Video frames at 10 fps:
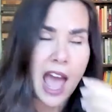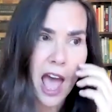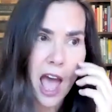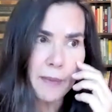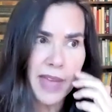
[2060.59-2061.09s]

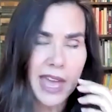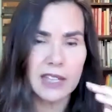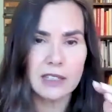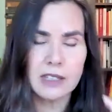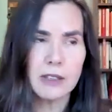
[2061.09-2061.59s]
And
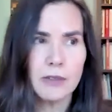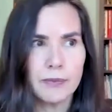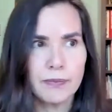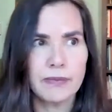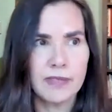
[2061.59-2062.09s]
it's
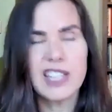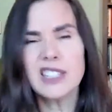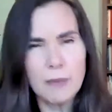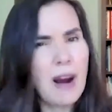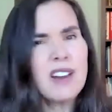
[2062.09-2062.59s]

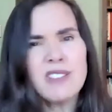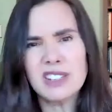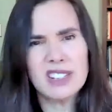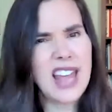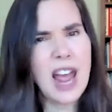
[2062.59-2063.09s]
because part of it
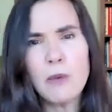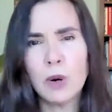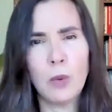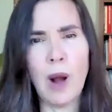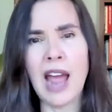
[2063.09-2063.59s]
is just how
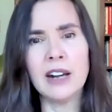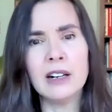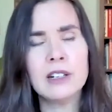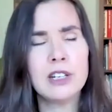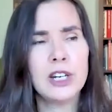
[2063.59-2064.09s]
we're
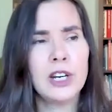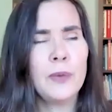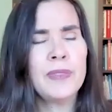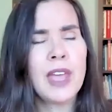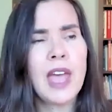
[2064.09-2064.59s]
wired, you know?